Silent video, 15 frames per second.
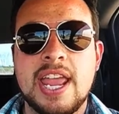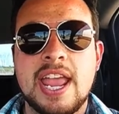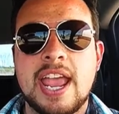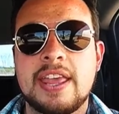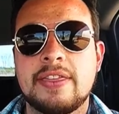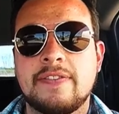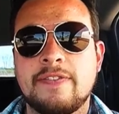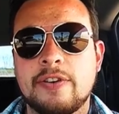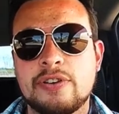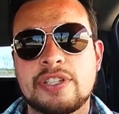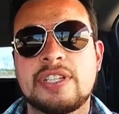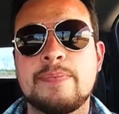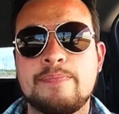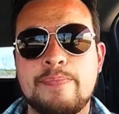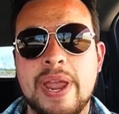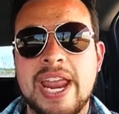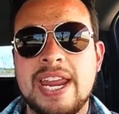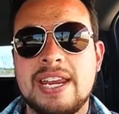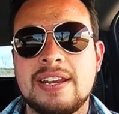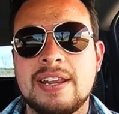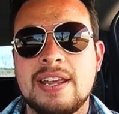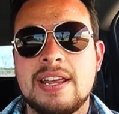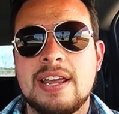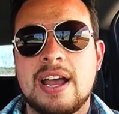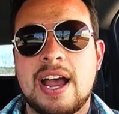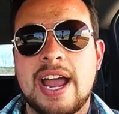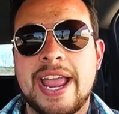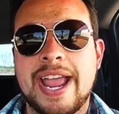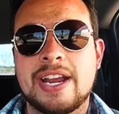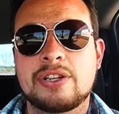And the first debate
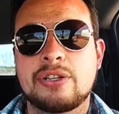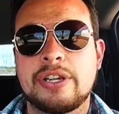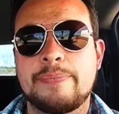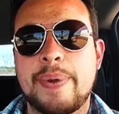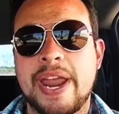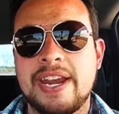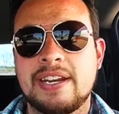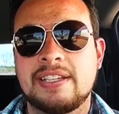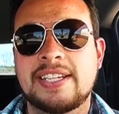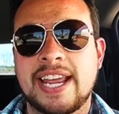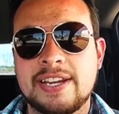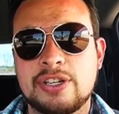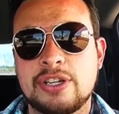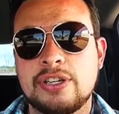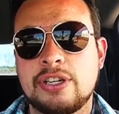I actually paid attention